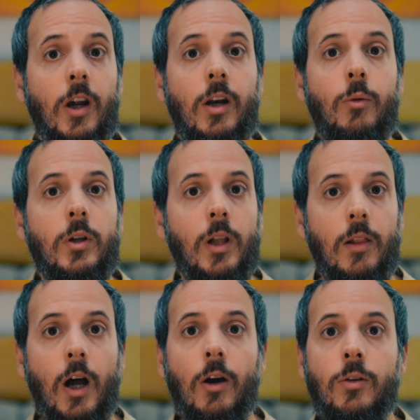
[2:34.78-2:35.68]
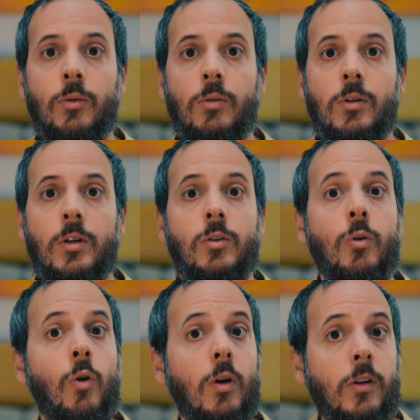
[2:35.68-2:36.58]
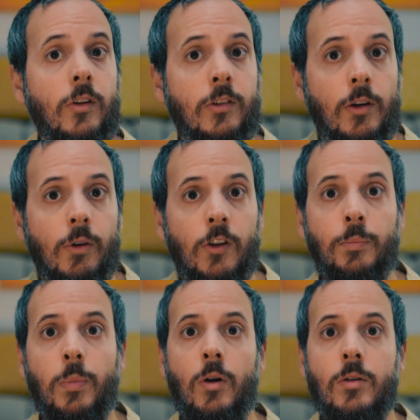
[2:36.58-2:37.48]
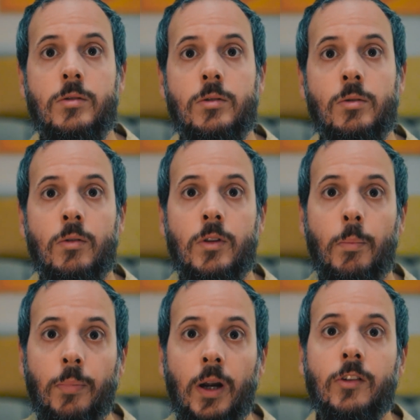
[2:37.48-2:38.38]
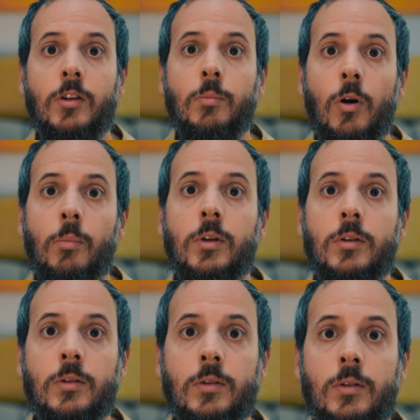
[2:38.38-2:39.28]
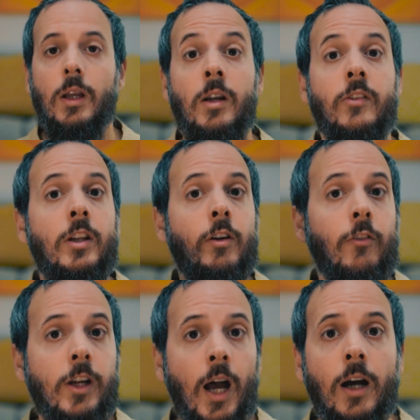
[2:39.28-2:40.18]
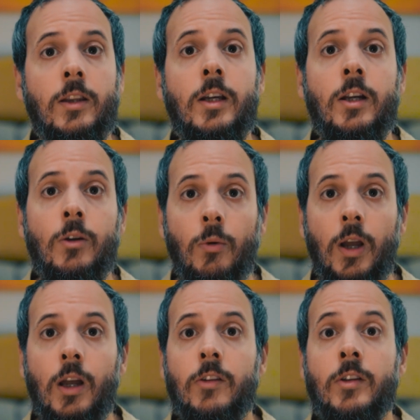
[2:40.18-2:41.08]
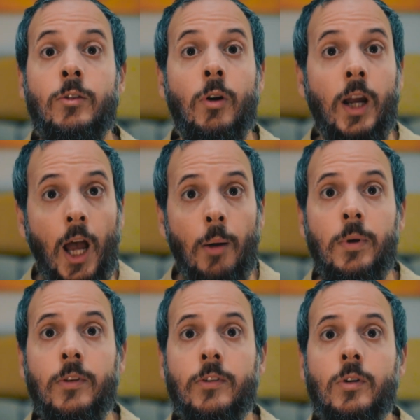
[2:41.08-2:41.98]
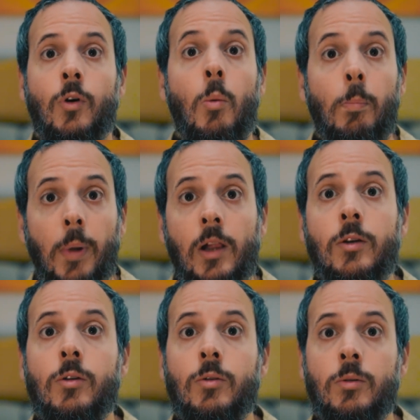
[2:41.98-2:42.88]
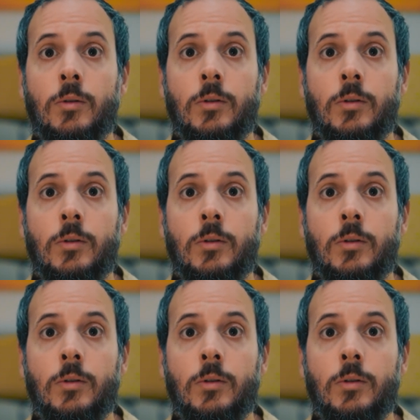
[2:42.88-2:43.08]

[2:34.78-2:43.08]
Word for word: turn will allow you to consciously respond to the present moment, instead of reacting in ways that your habits compel you to.